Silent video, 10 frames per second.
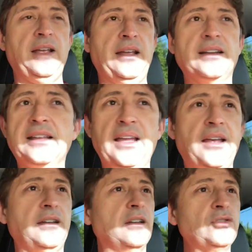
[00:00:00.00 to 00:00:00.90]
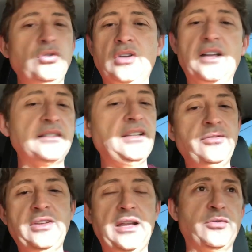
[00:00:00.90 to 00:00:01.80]
And again, do not
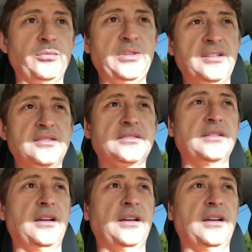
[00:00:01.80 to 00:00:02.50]
deviate from this.